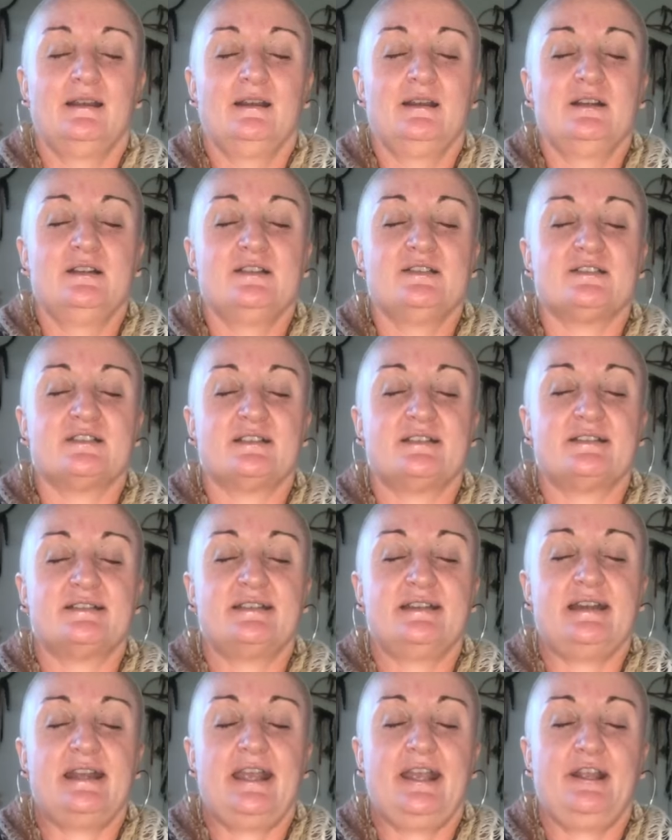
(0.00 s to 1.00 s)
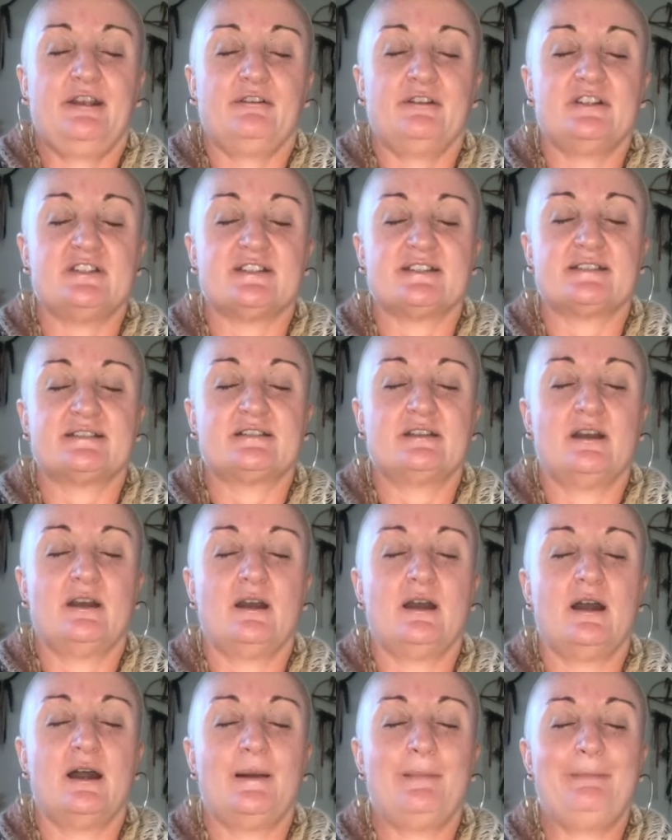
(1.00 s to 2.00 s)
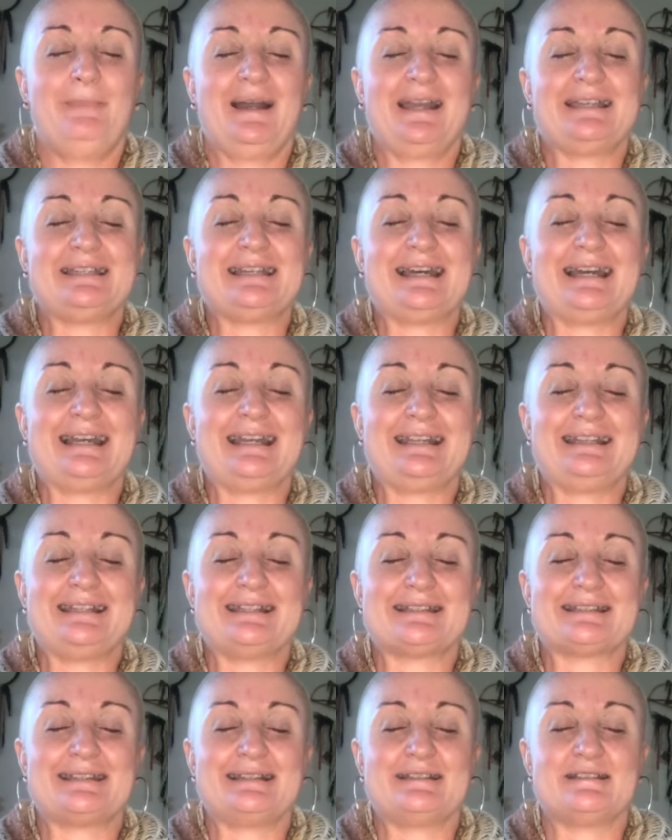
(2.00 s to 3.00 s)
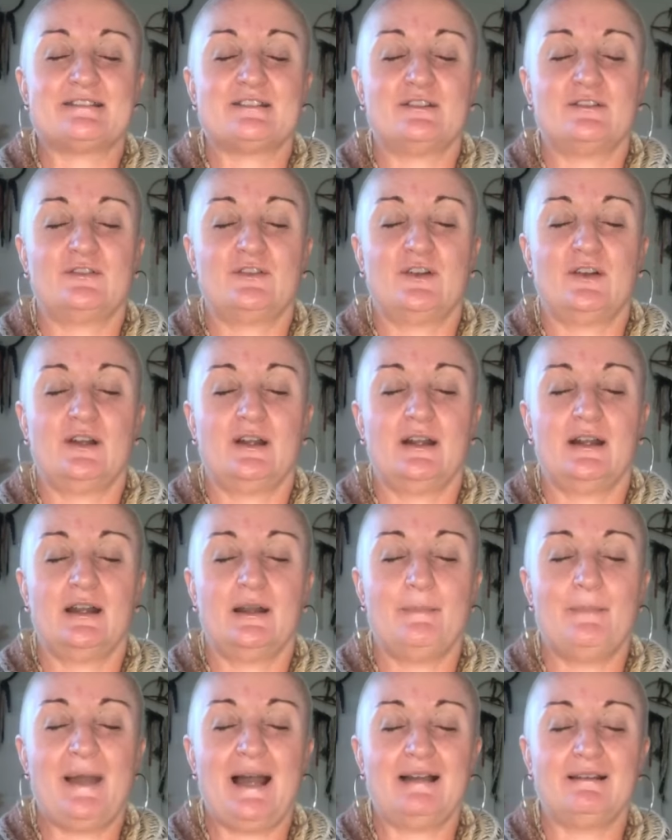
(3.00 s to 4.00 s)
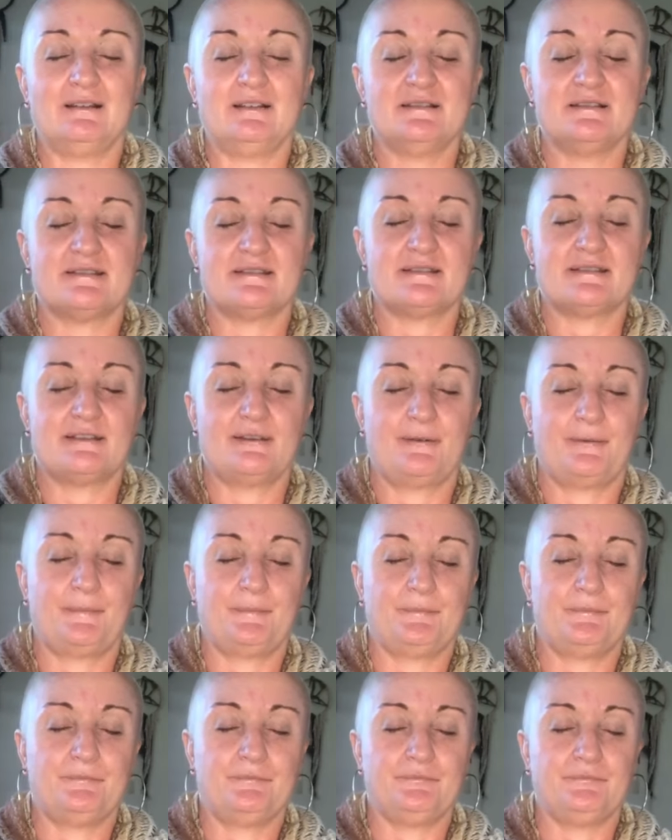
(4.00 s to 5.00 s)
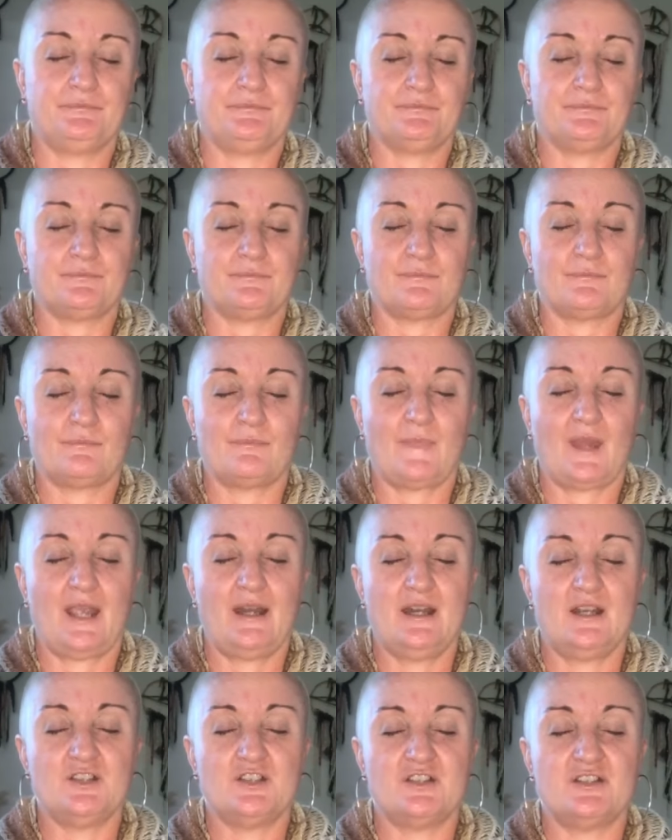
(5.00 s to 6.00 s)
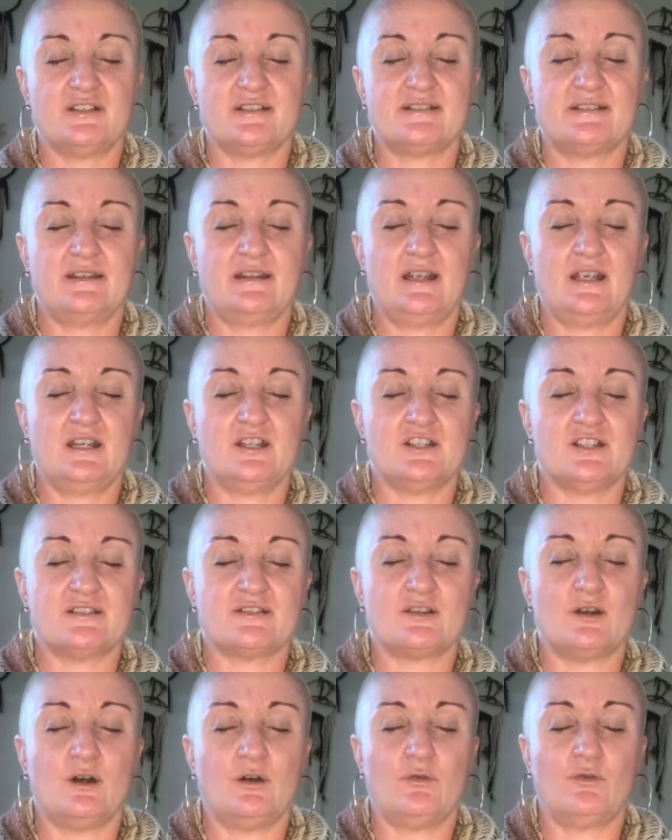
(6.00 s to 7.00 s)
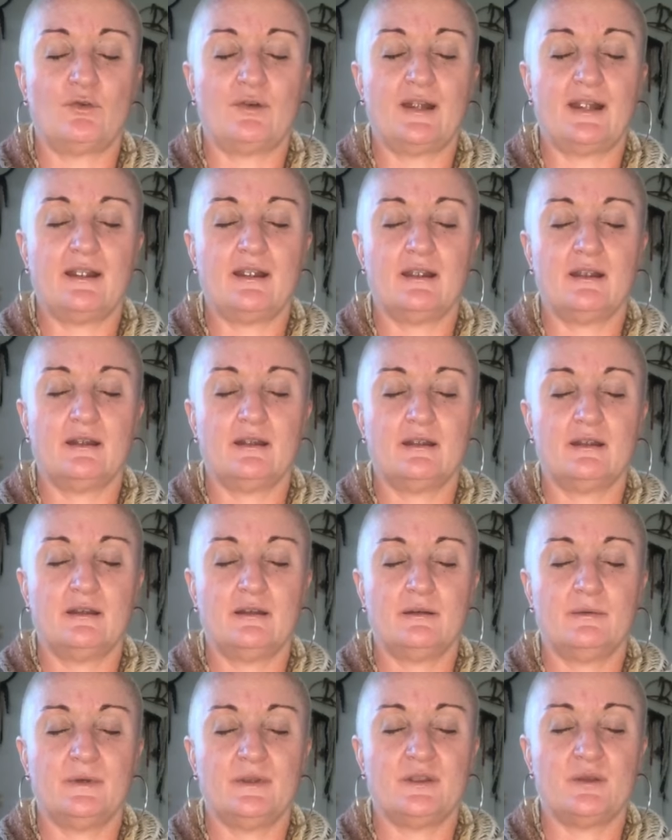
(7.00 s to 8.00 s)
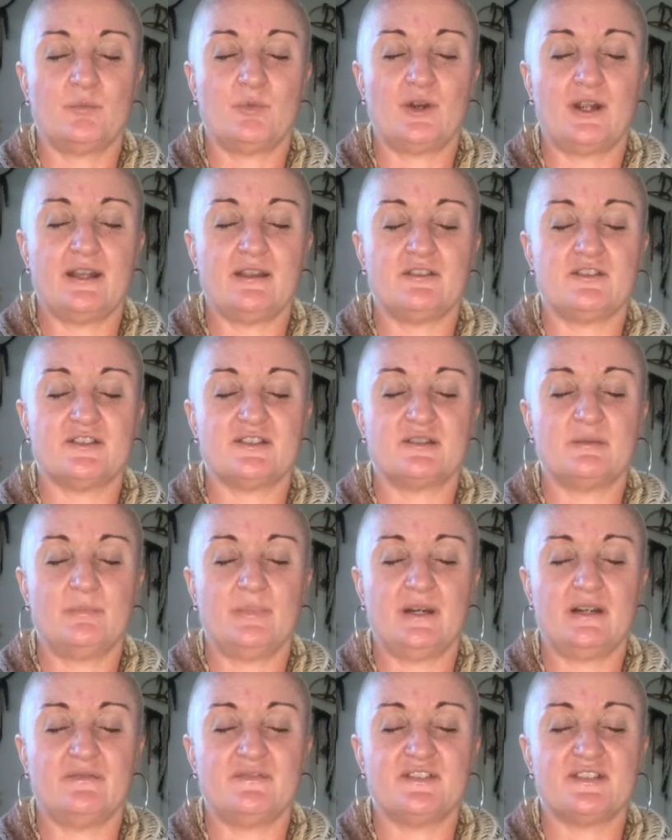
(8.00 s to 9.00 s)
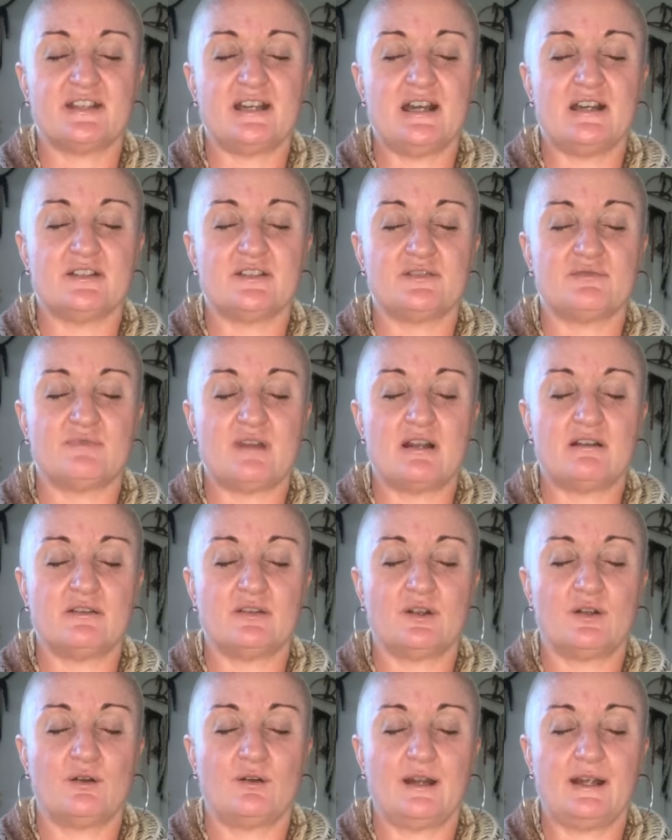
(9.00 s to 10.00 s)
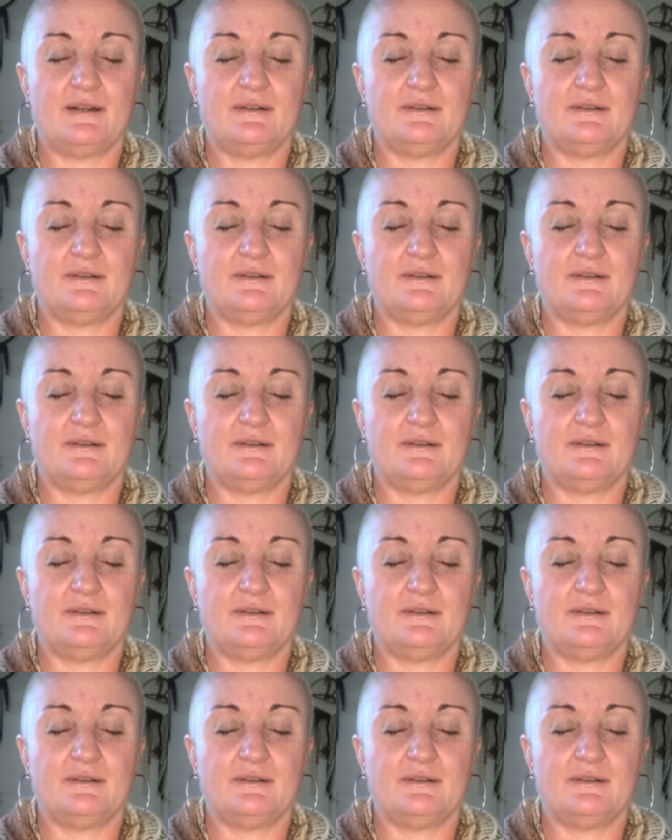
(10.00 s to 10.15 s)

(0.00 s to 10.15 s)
So sit here and just maintain this sense of balance. And as you're just sitting, just hovering with the breath just above Sahasrara, the crown.